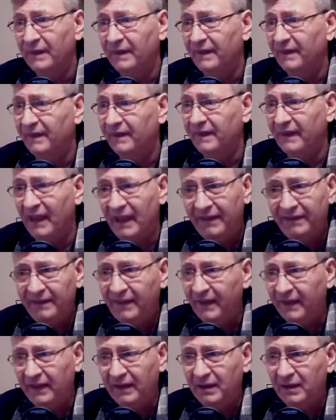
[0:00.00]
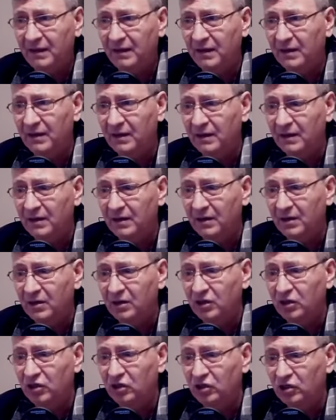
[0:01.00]
Nothing
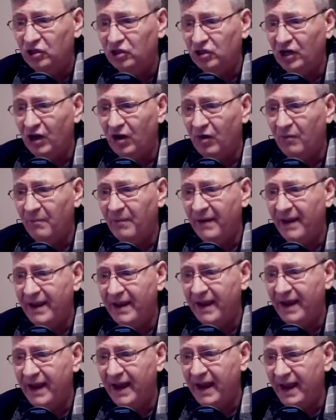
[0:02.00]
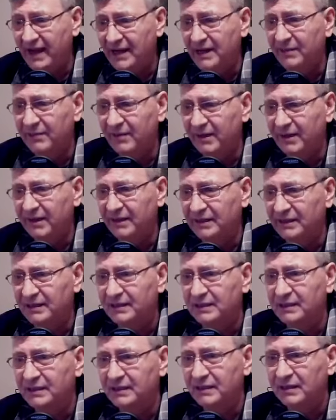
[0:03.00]
shall by any
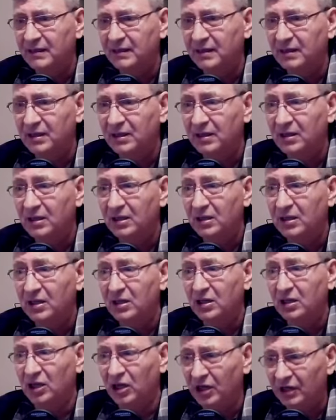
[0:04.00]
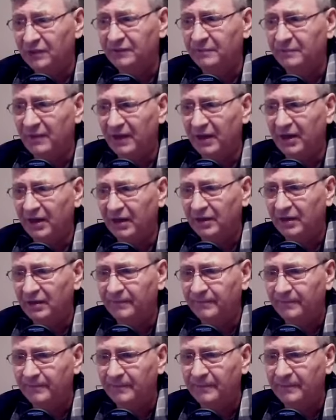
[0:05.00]
means hurt me.
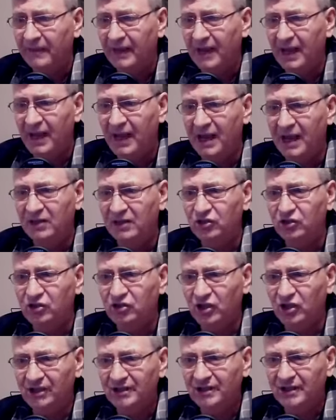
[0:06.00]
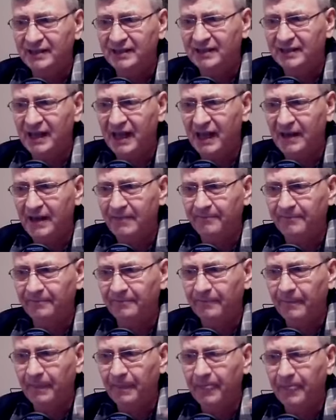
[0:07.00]
In Jesus' name,
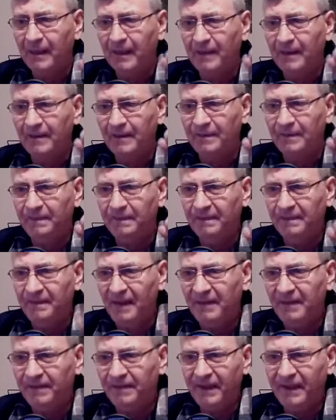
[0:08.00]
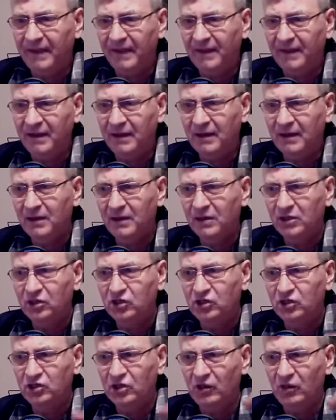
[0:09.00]
nothing
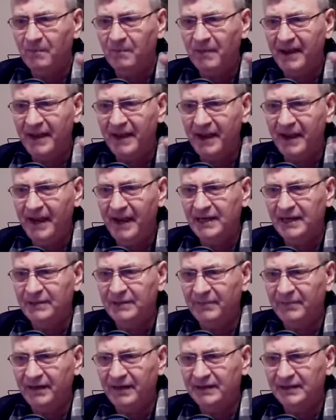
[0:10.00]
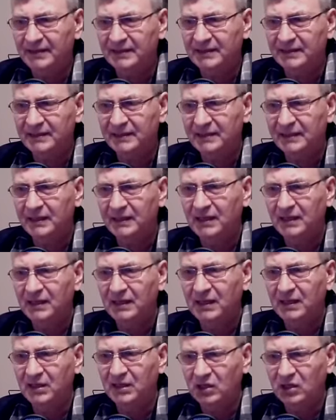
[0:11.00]
shall by any means
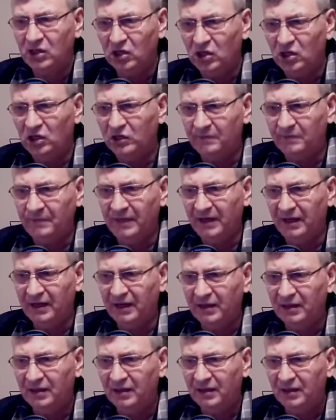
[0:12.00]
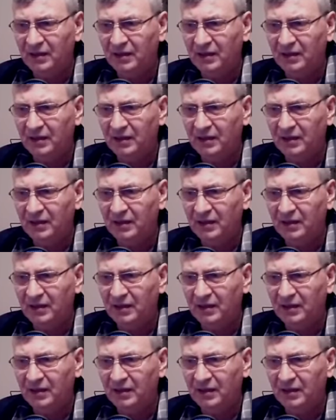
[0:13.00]
hurt me.